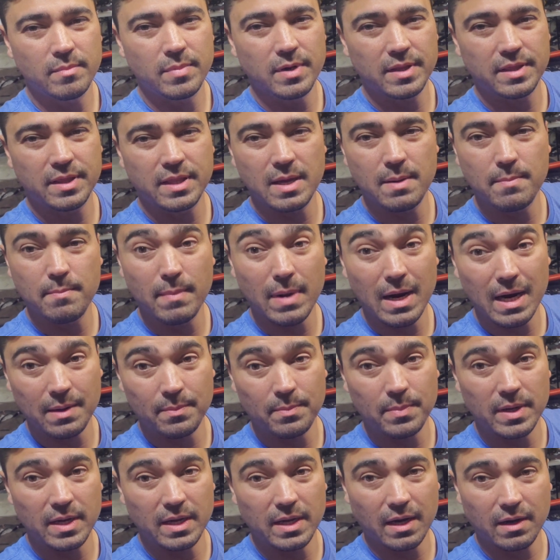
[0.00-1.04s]
but they
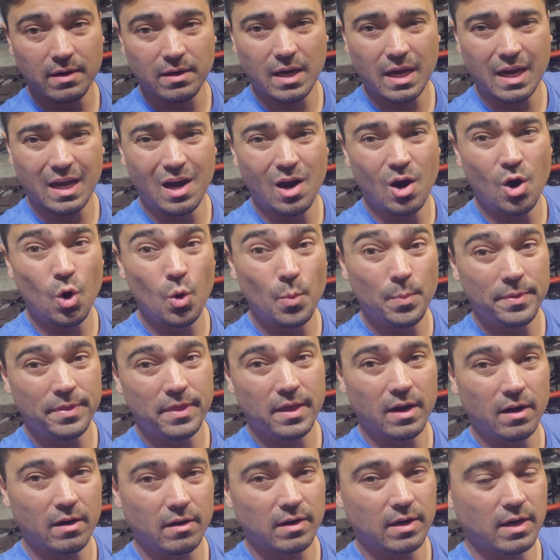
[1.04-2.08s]
might be. I hope
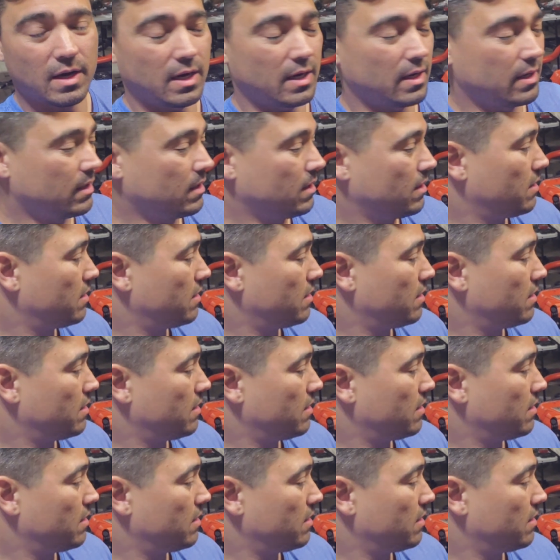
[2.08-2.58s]
they are not.